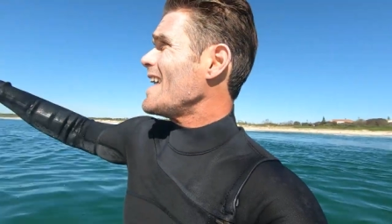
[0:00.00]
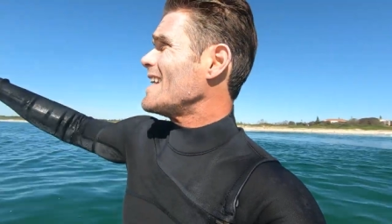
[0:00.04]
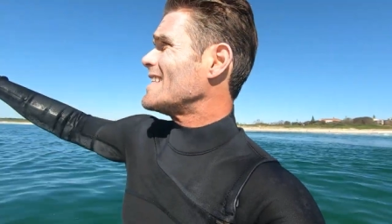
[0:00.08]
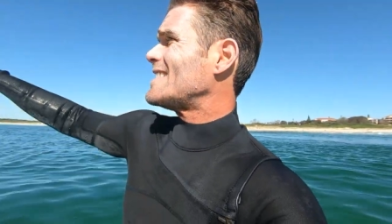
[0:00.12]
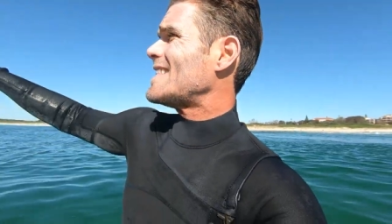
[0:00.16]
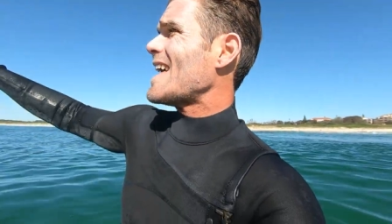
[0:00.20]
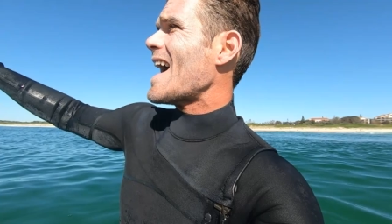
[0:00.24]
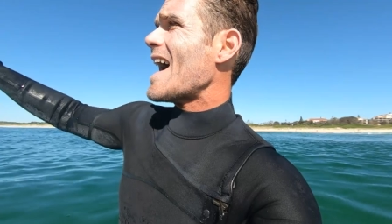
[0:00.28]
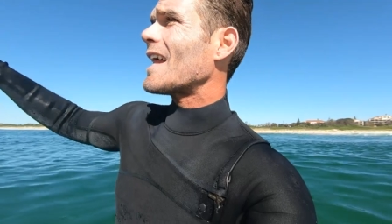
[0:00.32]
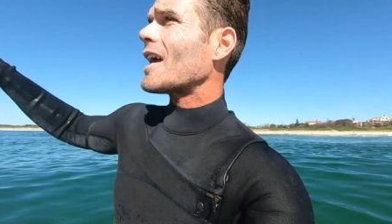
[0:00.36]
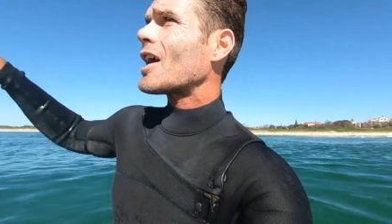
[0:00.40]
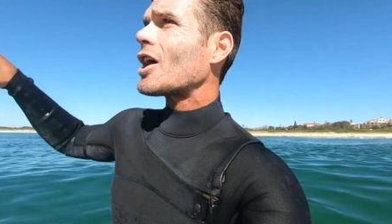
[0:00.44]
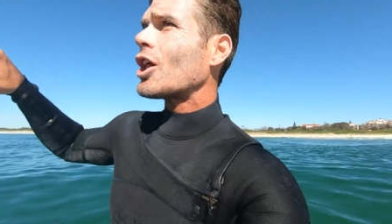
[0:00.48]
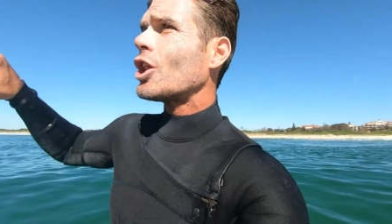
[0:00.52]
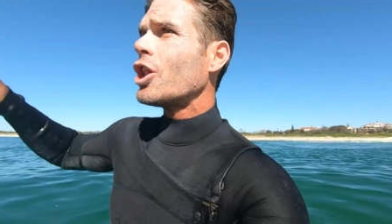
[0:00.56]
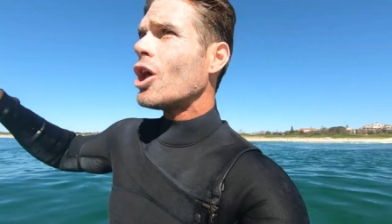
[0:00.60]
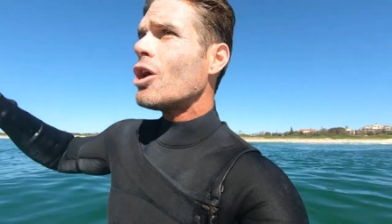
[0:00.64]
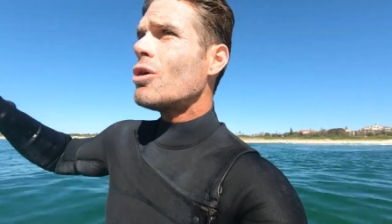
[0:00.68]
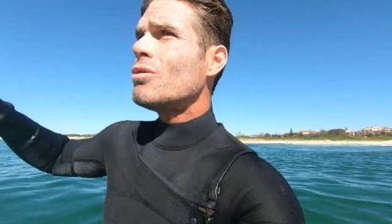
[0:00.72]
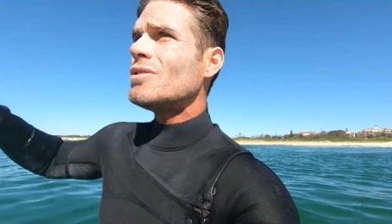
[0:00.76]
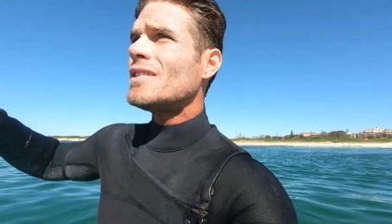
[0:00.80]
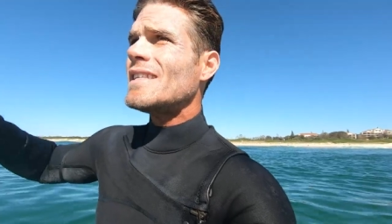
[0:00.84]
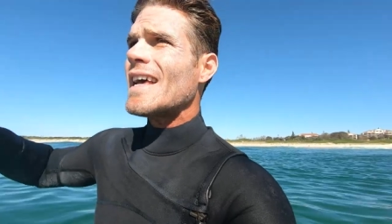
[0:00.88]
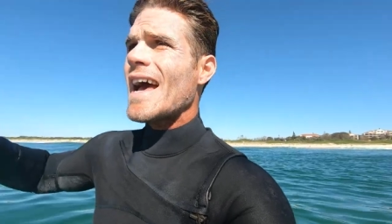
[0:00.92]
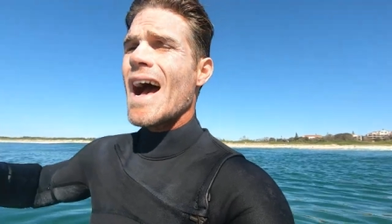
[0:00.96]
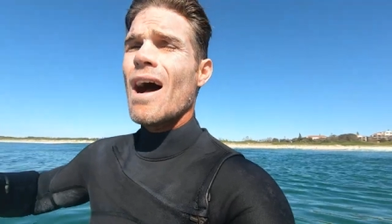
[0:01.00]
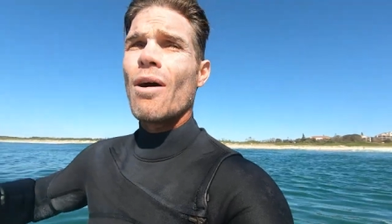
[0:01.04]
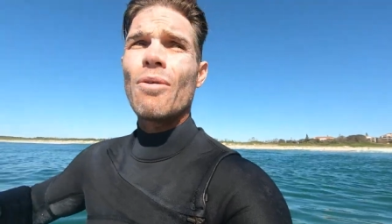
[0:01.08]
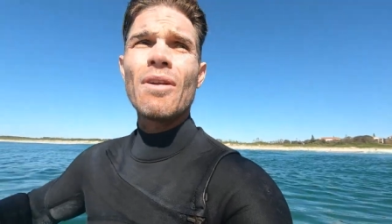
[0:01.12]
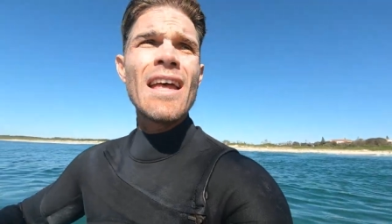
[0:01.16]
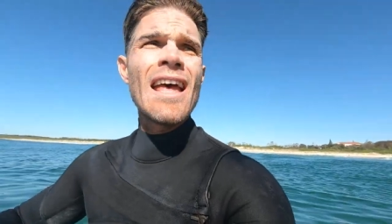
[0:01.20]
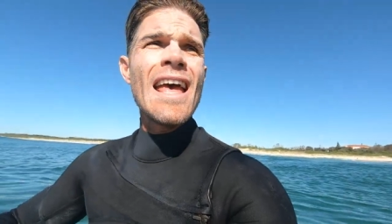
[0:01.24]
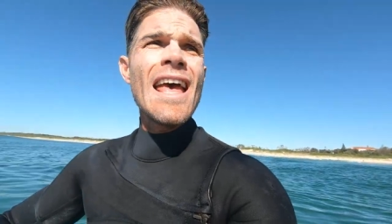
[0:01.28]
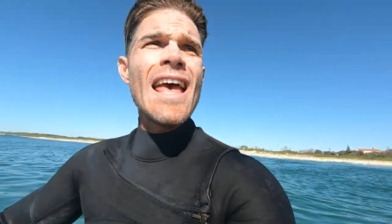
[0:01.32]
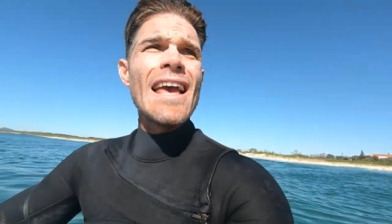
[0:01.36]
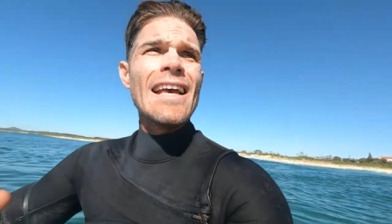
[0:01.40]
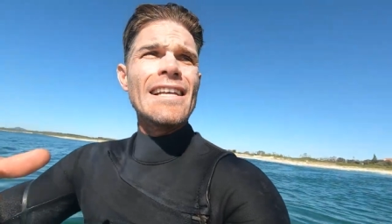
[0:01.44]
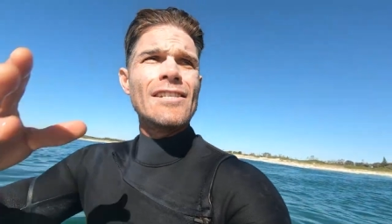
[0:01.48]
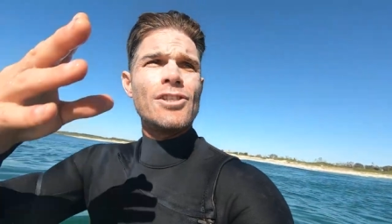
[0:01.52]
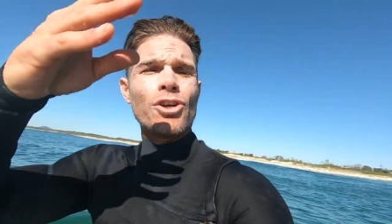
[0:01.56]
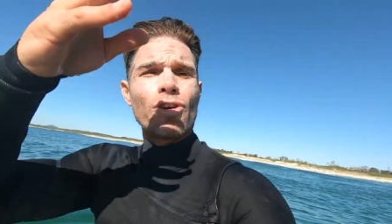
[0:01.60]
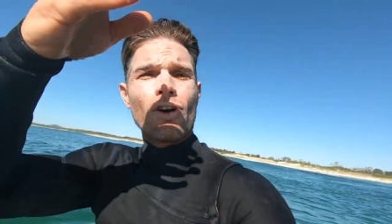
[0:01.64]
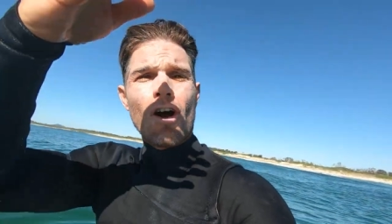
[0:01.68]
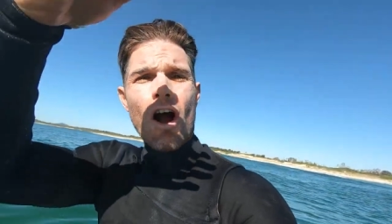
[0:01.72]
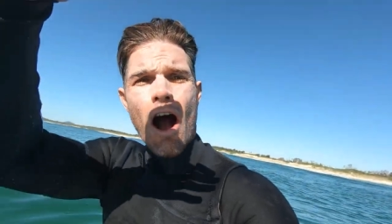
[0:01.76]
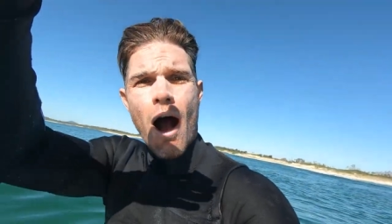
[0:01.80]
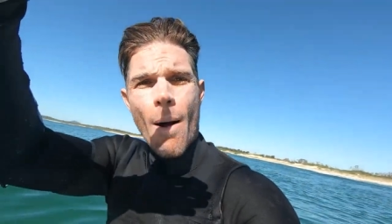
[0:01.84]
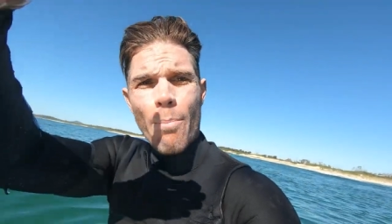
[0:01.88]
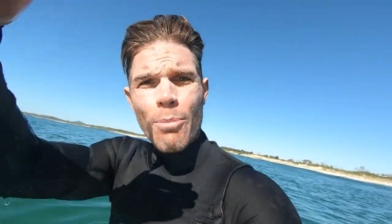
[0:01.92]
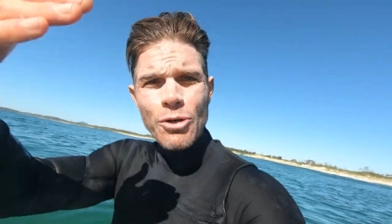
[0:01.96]
Is that a closeout? Is
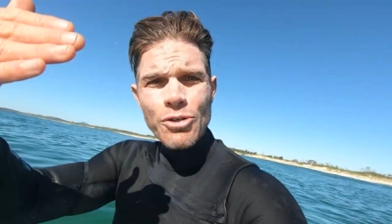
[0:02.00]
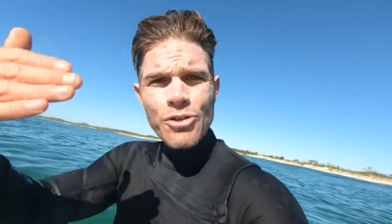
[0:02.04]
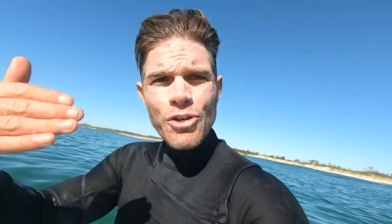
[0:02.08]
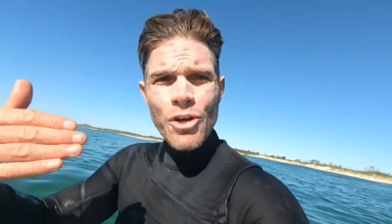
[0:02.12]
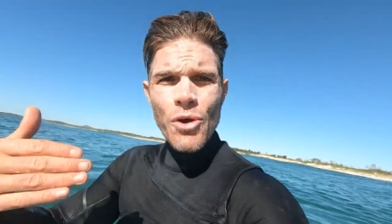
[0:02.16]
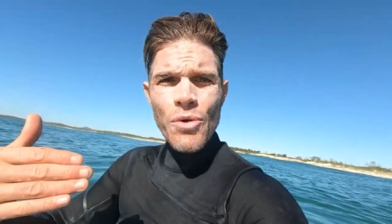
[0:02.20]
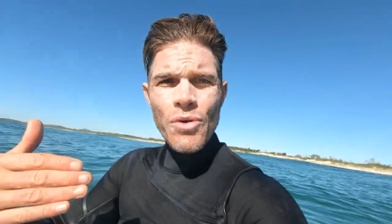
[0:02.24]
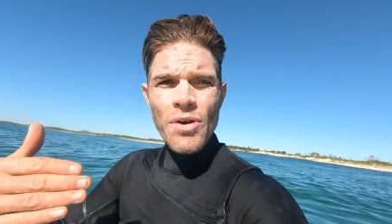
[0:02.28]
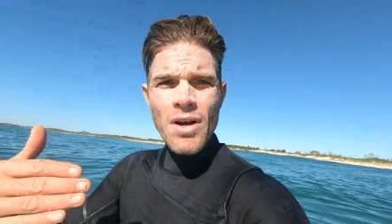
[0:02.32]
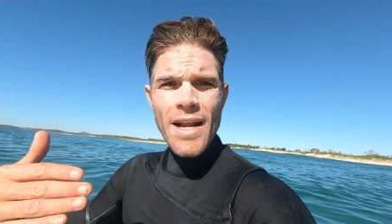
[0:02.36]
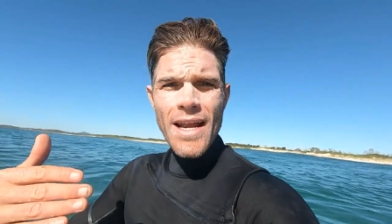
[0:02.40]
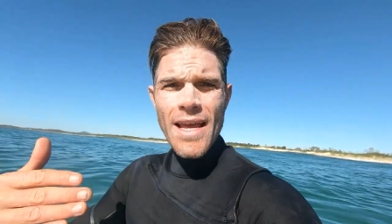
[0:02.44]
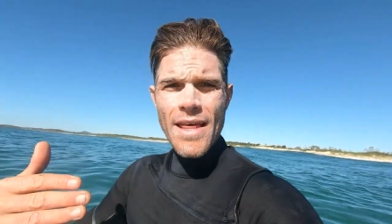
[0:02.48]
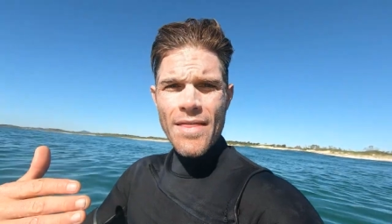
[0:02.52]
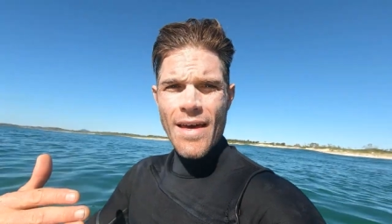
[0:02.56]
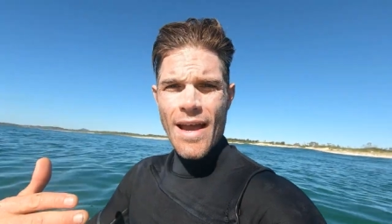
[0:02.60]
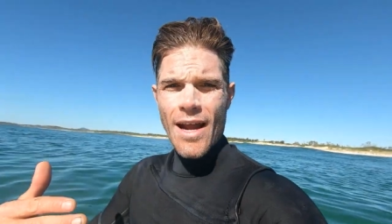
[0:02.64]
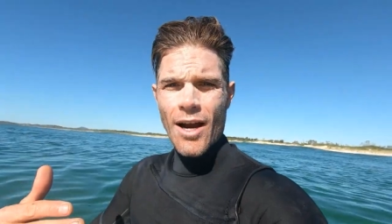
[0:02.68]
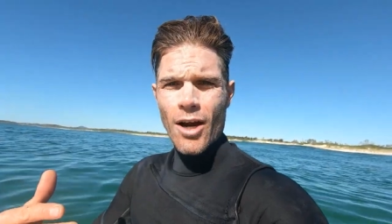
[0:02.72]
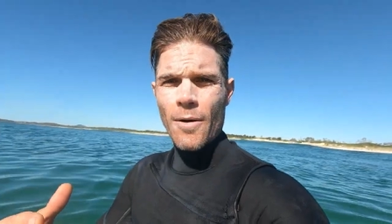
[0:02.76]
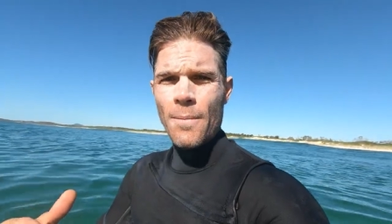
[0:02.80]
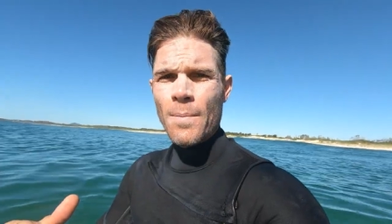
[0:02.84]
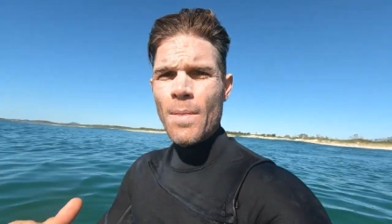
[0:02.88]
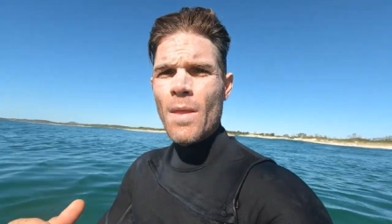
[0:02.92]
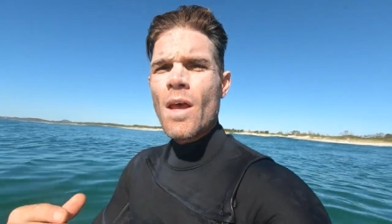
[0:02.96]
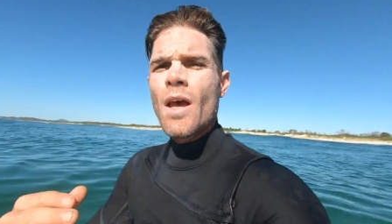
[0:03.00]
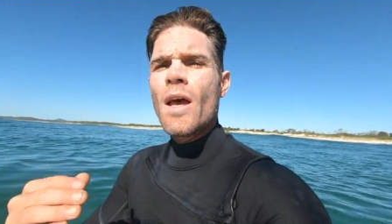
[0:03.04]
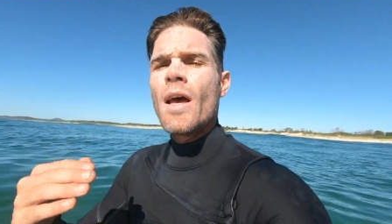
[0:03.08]
there opportunity there?